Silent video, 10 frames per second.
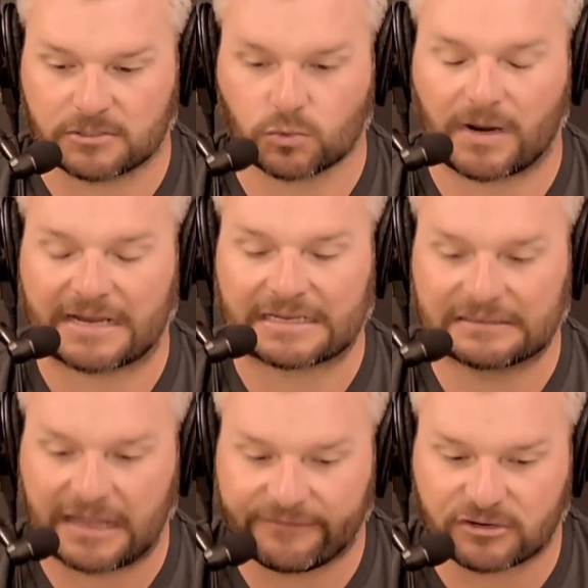to where I can
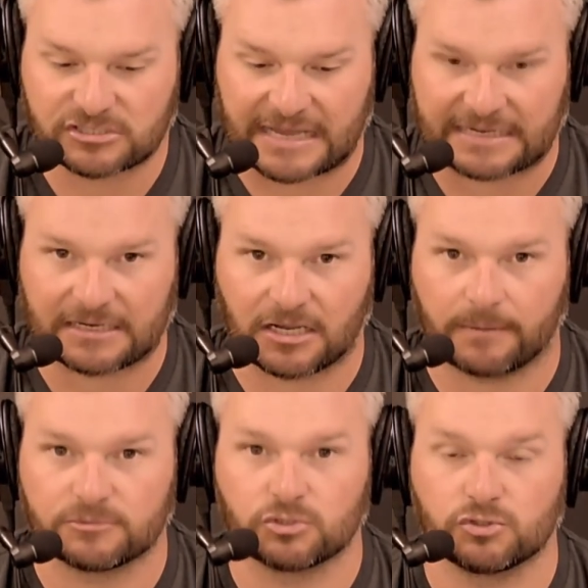leverage that
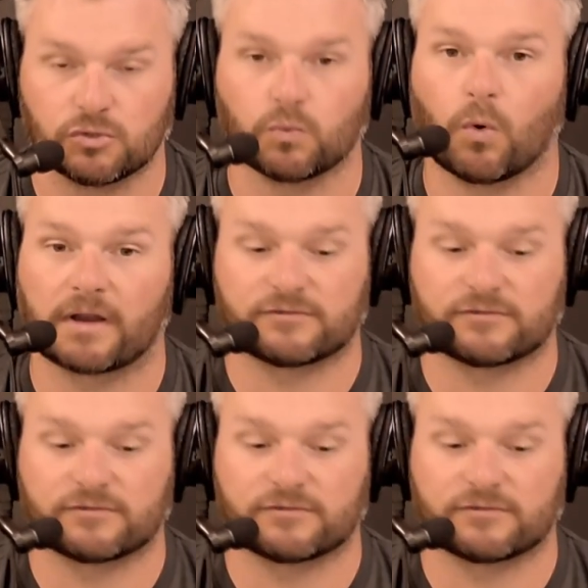income to do one